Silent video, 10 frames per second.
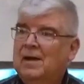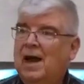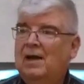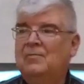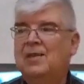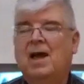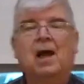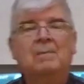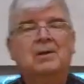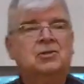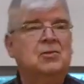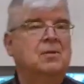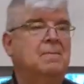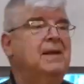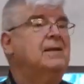of the Amish and
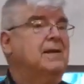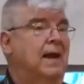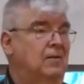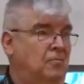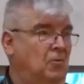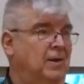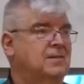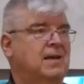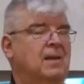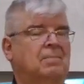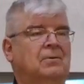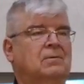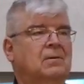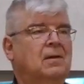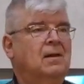the Mennonite, for example,